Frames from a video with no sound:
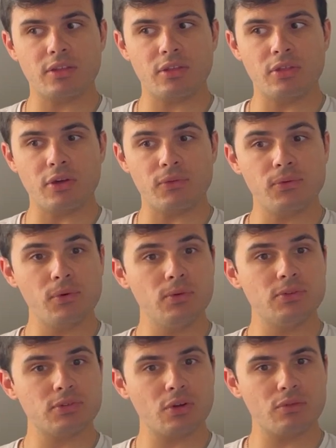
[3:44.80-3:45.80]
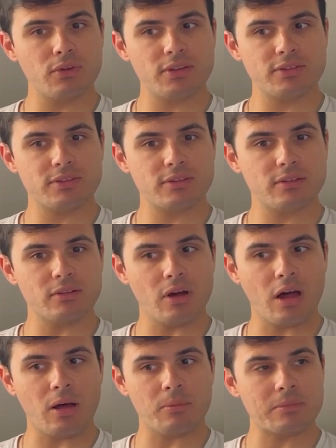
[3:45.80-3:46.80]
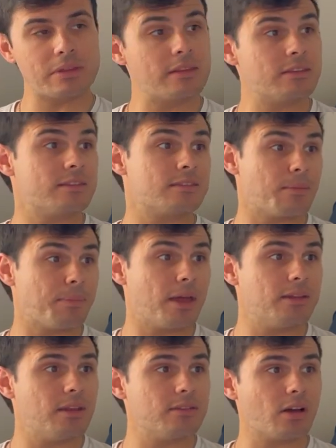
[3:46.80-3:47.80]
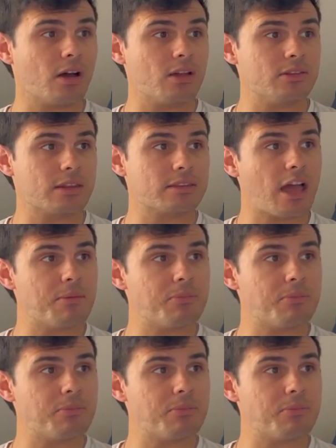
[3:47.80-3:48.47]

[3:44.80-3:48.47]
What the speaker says: The food service, it is dependent on the type